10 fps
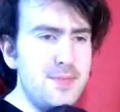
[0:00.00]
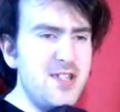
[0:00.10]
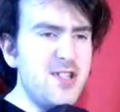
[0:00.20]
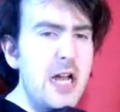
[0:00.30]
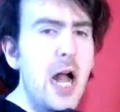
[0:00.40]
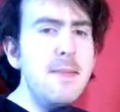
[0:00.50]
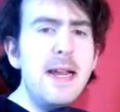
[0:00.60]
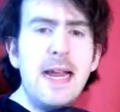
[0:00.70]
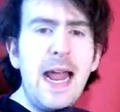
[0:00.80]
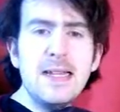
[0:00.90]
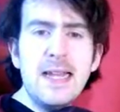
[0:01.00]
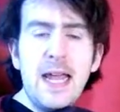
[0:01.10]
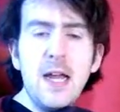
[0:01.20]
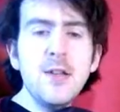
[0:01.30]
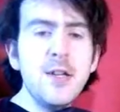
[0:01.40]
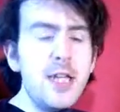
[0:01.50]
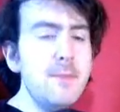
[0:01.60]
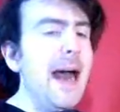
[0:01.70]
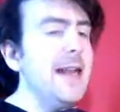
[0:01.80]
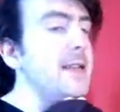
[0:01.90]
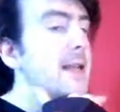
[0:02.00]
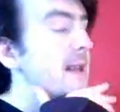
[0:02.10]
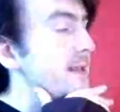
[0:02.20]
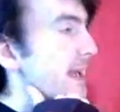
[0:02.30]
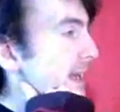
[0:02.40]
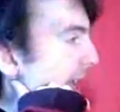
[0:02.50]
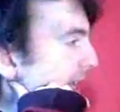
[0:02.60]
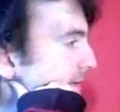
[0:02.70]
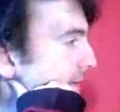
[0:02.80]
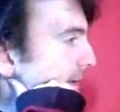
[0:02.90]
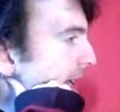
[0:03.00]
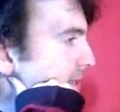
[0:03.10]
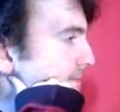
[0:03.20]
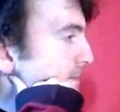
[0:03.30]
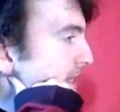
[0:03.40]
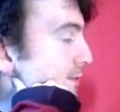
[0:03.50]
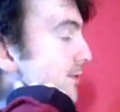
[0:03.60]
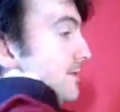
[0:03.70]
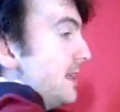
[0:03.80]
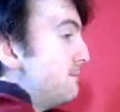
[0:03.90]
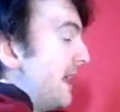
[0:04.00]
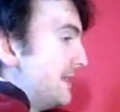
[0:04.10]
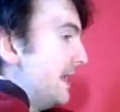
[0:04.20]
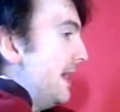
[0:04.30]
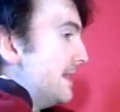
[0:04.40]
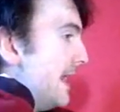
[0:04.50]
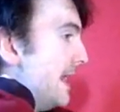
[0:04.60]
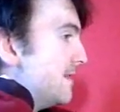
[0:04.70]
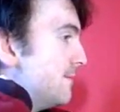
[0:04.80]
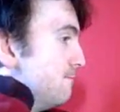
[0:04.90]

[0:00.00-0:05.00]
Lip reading: So humiliating, because could you imagine if they did cater for fashion for people who need big sizes?